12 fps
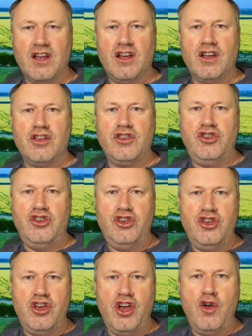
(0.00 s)

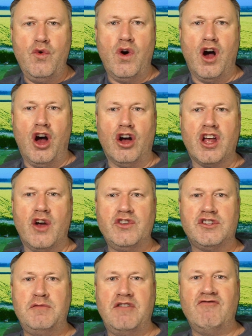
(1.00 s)
You are going
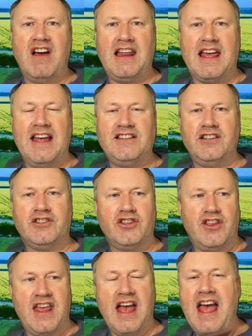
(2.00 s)
to be relegated to
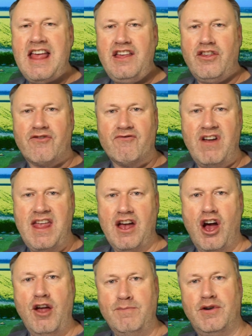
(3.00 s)
the A3
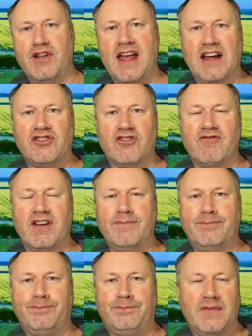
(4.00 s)
open category.
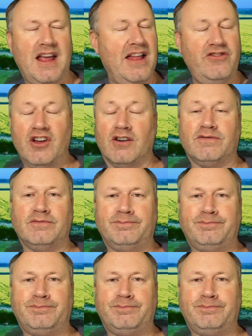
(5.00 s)
End of.